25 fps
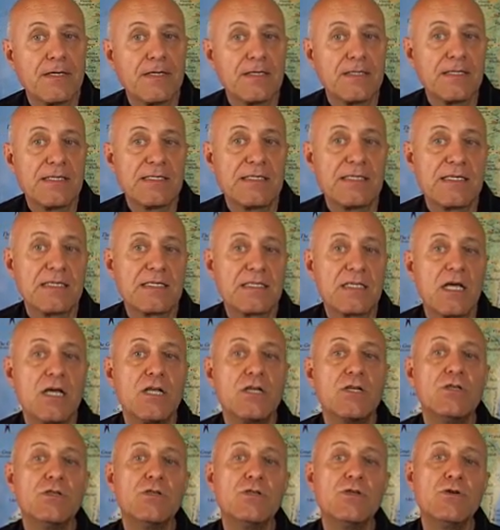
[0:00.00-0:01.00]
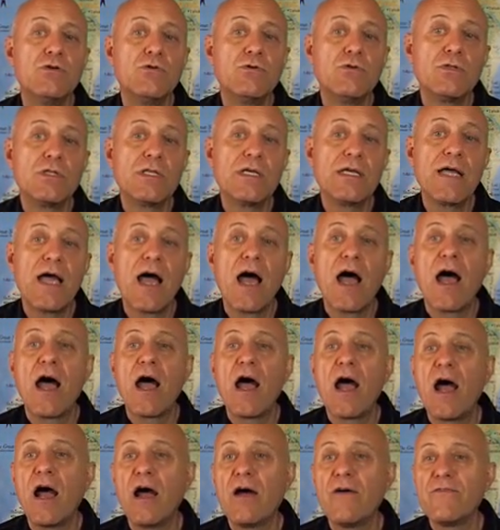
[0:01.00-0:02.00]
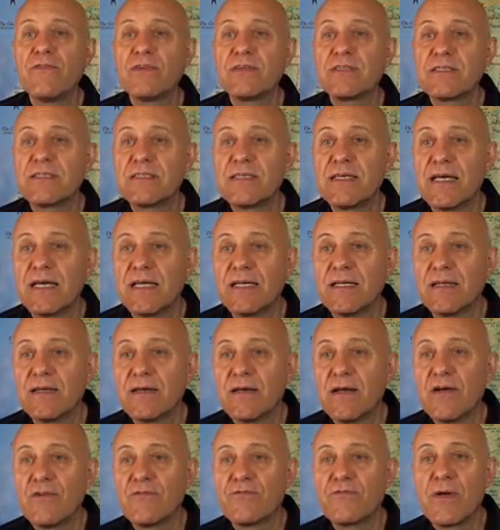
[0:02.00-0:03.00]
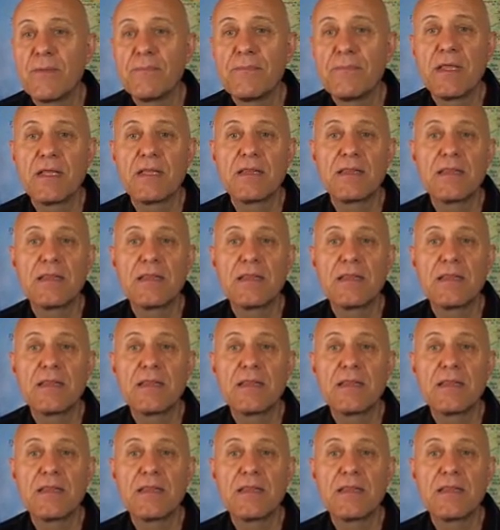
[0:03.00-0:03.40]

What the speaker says: This is newly harvested from the